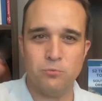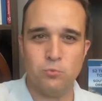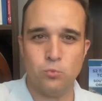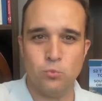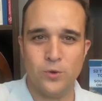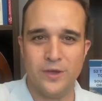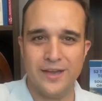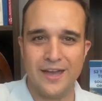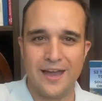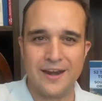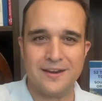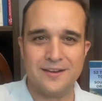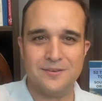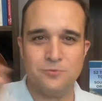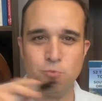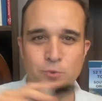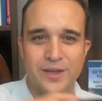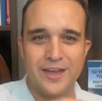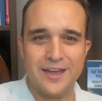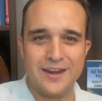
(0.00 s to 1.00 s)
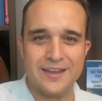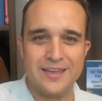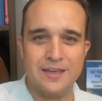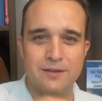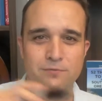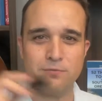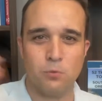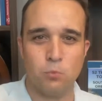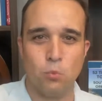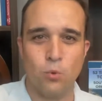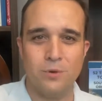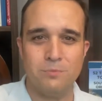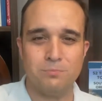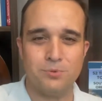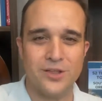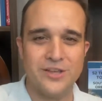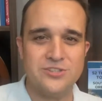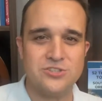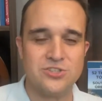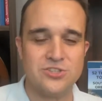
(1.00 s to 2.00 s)
we gotta we gotta get from one
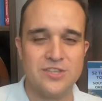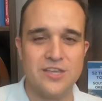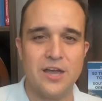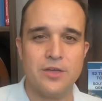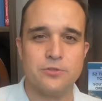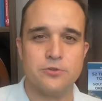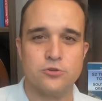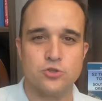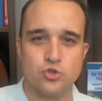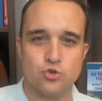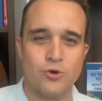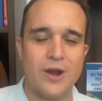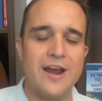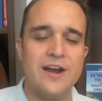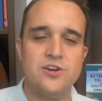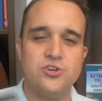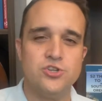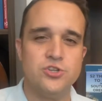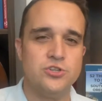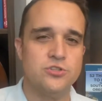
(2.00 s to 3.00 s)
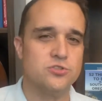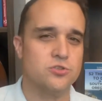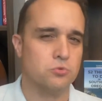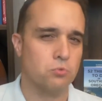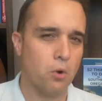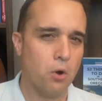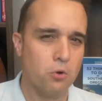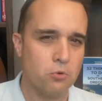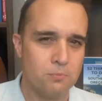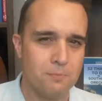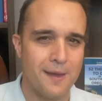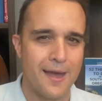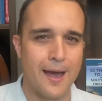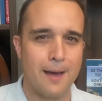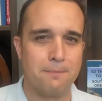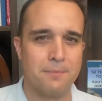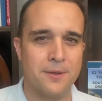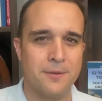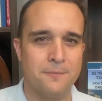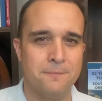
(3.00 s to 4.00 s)
place to the other. Strategy is the
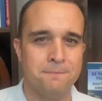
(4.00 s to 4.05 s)
roadmap.